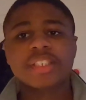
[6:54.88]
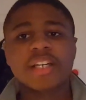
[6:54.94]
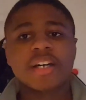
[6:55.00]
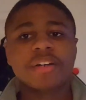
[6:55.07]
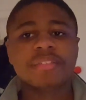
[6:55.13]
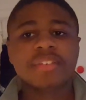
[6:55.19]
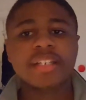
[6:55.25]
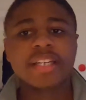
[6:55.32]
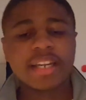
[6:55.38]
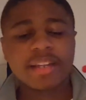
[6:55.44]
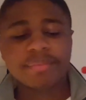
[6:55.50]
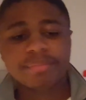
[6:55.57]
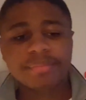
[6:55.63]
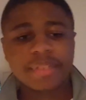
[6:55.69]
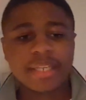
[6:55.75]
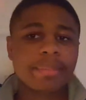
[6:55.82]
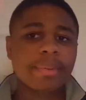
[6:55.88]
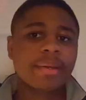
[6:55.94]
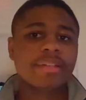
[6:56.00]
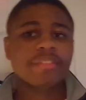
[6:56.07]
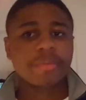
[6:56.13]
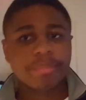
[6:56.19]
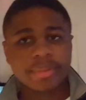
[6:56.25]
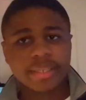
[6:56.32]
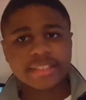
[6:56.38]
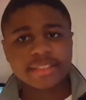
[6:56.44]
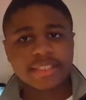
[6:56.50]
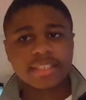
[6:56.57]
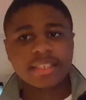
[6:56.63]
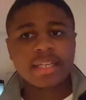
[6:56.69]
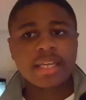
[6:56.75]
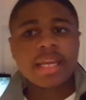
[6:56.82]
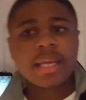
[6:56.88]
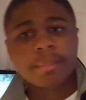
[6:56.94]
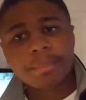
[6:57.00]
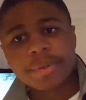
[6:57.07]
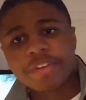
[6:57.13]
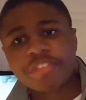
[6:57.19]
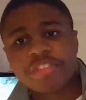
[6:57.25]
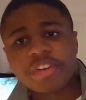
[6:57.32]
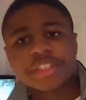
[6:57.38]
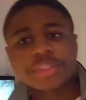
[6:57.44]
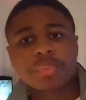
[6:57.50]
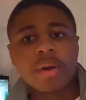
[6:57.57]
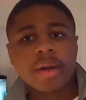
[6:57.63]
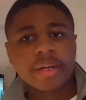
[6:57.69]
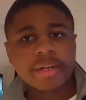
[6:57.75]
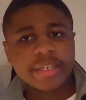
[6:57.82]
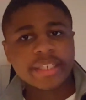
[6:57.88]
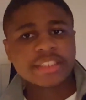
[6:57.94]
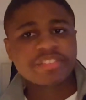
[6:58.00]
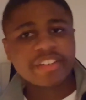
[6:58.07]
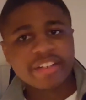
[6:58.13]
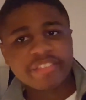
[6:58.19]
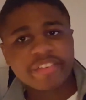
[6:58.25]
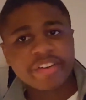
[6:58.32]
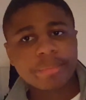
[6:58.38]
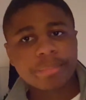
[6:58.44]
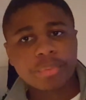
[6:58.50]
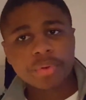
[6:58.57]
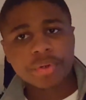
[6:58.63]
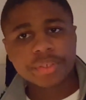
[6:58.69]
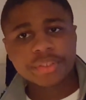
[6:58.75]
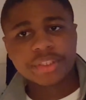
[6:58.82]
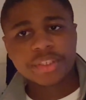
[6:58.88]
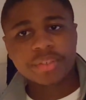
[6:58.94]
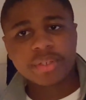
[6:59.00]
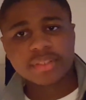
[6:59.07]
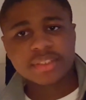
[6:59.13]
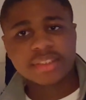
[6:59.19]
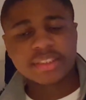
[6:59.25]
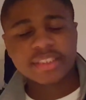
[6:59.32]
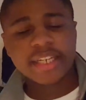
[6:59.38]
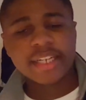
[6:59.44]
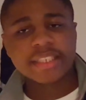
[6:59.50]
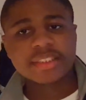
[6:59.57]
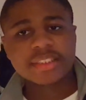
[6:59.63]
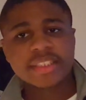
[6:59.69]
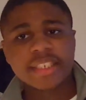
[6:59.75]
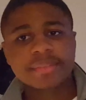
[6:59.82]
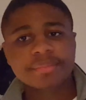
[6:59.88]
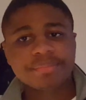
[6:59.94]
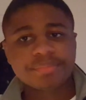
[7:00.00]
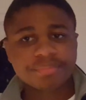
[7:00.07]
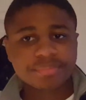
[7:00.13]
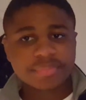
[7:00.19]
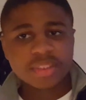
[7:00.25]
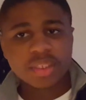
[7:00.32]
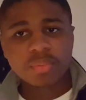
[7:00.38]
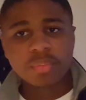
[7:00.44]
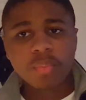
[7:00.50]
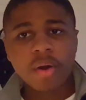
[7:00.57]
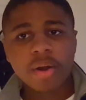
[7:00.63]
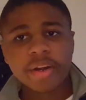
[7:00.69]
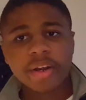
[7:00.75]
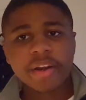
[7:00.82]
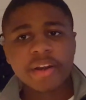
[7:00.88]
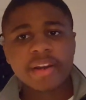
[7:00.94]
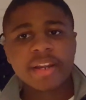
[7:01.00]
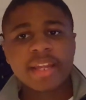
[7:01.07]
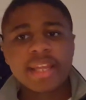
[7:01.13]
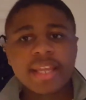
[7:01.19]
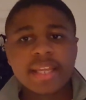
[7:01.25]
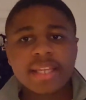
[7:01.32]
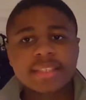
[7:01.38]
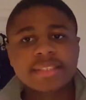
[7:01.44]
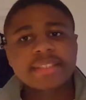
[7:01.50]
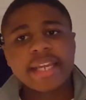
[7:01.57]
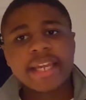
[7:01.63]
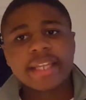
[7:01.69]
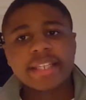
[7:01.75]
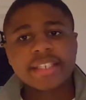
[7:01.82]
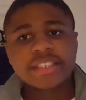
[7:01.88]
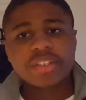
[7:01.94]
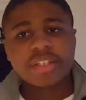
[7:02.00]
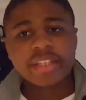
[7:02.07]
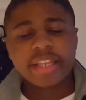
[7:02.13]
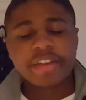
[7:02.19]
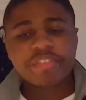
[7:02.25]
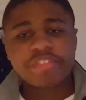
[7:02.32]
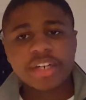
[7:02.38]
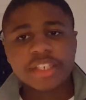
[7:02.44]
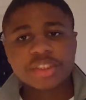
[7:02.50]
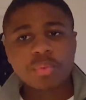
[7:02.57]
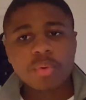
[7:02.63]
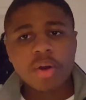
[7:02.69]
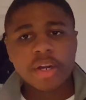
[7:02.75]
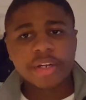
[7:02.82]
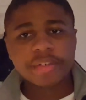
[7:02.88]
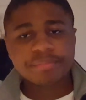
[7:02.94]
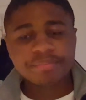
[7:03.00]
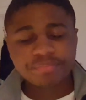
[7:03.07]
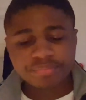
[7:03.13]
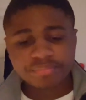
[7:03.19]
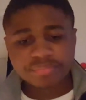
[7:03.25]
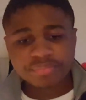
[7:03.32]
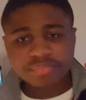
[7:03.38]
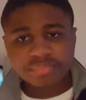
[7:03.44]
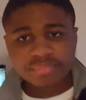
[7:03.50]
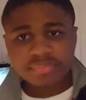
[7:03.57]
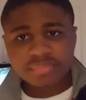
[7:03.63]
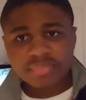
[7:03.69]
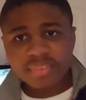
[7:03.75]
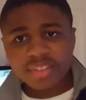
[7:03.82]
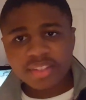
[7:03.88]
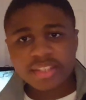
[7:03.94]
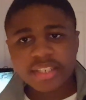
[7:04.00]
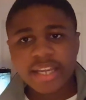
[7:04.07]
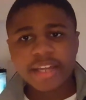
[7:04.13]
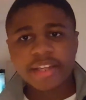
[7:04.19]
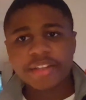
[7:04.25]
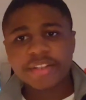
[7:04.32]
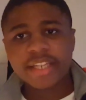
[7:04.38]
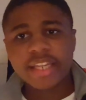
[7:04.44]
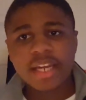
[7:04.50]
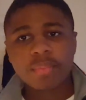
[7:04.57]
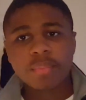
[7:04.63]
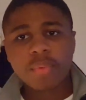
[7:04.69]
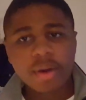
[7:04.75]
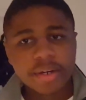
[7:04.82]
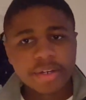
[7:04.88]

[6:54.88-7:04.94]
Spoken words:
up, so I kept having to replace it. But fresh water is very, very important. You do have to change water daily so they have fresh water. Now, the